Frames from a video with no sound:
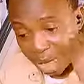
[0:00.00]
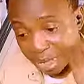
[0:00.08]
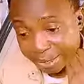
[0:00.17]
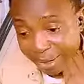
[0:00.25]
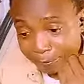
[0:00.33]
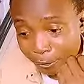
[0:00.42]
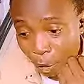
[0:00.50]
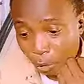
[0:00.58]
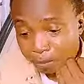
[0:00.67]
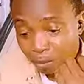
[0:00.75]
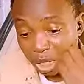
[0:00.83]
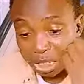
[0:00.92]
Therefore,
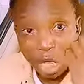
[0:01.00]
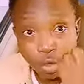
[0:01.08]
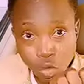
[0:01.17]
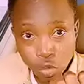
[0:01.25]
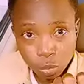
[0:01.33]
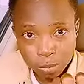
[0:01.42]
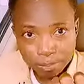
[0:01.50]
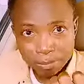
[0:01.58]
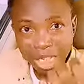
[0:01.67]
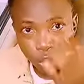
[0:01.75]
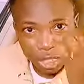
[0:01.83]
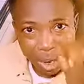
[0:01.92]
they rule.
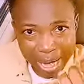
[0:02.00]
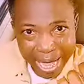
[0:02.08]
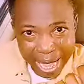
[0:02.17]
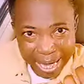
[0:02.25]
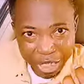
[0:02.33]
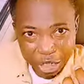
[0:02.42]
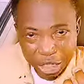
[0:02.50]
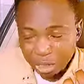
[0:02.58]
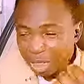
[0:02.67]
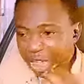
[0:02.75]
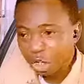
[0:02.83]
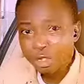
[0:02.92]
They use our energy.
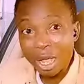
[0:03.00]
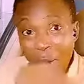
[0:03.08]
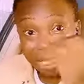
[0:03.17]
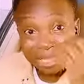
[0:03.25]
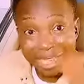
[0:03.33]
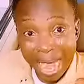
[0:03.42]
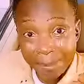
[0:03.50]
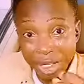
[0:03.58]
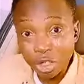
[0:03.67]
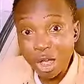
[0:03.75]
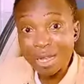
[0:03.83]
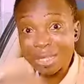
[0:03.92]
They use our time. They
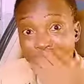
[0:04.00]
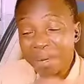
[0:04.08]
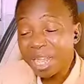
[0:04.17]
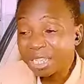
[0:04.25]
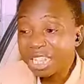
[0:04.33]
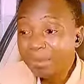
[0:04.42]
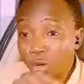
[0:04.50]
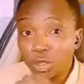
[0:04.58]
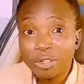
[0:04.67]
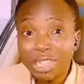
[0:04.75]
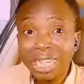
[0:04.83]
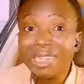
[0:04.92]
use our space. In most of
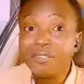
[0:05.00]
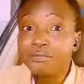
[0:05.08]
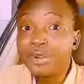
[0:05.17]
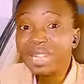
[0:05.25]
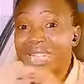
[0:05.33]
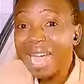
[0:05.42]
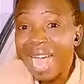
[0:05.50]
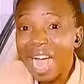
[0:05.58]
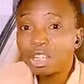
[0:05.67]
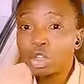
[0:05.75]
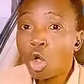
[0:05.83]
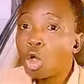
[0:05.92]
the time, they fritter
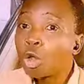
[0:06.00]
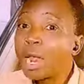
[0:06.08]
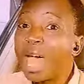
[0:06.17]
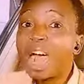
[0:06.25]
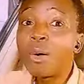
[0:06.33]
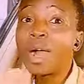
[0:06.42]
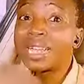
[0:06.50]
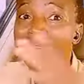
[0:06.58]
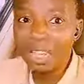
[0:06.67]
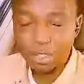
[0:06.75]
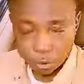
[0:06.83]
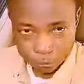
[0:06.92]
out all our
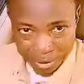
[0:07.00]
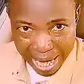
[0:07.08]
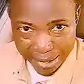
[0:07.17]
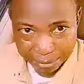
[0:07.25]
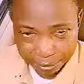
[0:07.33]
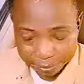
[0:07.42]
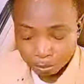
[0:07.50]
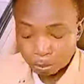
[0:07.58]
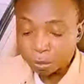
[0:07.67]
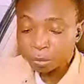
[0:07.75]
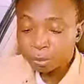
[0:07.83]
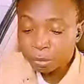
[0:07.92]
gains of life.
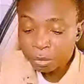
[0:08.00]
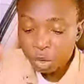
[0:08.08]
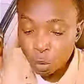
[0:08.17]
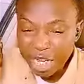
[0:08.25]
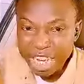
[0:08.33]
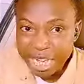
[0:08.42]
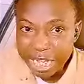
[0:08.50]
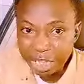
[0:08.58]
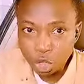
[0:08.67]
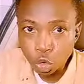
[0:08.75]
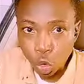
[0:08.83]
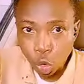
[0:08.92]
We need
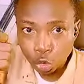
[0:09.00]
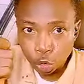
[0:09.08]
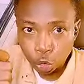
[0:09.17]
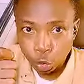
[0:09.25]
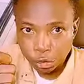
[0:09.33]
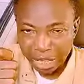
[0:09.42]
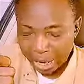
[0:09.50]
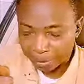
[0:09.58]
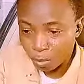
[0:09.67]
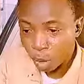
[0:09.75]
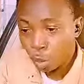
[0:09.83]
to control them.